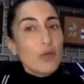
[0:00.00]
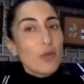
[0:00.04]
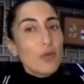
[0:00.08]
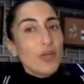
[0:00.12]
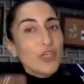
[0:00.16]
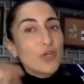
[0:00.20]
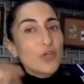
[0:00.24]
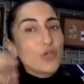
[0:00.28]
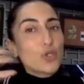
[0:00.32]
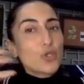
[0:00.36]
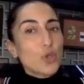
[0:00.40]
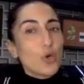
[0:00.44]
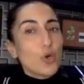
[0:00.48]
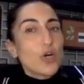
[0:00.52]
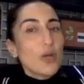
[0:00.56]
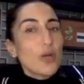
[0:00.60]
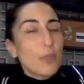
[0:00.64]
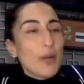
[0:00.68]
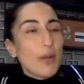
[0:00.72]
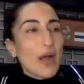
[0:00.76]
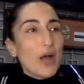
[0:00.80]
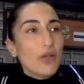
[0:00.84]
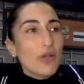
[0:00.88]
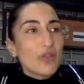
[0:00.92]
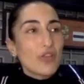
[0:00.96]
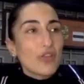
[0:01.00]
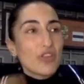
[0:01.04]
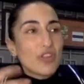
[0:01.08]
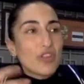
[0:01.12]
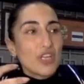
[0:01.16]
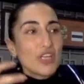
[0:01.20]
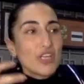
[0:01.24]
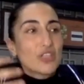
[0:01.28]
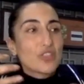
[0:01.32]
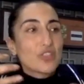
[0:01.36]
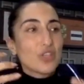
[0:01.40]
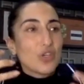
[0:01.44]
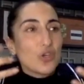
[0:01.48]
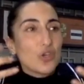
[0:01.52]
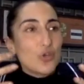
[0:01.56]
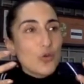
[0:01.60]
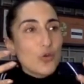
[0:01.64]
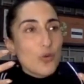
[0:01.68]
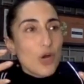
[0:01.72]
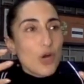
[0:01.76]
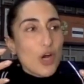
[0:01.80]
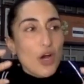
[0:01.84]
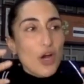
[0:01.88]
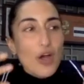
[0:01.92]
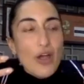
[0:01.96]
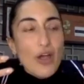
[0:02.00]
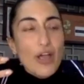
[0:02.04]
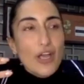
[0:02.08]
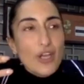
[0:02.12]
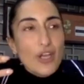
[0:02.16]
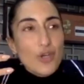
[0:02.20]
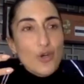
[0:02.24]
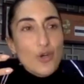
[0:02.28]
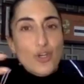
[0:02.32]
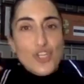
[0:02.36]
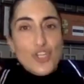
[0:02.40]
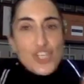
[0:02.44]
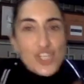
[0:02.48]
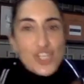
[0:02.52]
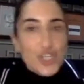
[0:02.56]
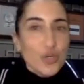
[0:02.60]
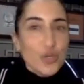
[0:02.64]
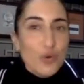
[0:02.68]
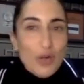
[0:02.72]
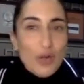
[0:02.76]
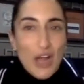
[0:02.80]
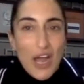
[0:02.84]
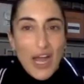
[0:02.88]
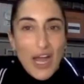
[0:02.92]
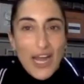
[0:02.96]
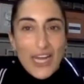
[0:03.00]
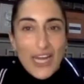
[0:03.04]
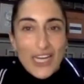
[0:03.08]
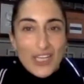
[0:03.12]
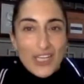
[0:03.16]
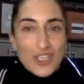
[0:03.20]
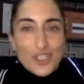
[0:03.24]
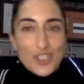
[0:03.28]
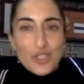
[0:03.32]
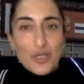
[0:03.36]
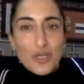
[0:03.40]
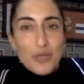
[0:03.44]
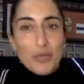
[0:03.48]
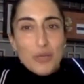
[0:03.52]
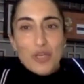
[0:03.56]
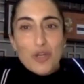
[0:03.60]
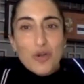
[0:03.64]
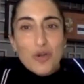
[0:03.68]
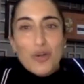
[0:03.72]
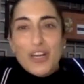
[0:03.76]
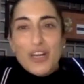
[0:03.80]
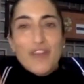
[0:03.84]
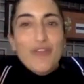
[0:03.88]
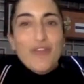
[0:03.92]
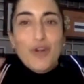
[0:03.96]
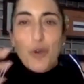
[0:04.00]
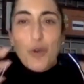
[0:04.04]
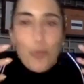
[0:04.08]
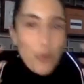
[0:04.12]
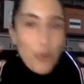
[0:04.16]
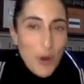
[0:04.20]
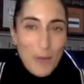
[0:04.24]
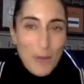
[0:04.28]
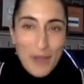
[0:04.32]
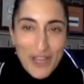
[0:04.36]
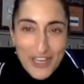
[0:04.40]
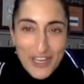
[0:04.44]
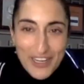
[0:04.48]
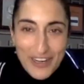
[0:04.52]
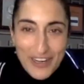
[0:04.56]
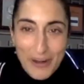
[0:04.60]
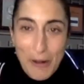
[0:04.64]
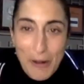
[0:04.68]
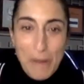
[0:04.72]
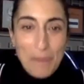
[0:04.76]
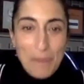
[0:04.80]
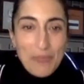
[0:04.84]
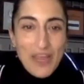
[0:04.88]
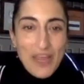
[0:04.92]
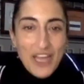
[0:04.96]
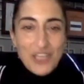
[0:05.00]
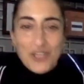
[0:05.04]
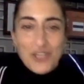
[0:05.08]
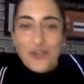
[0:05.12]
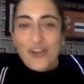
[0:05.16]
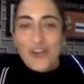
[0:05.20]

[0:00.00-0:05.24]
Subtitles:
when you talk about the things that you are, your shoe line, do you know what I mean? You're not even a woman and you're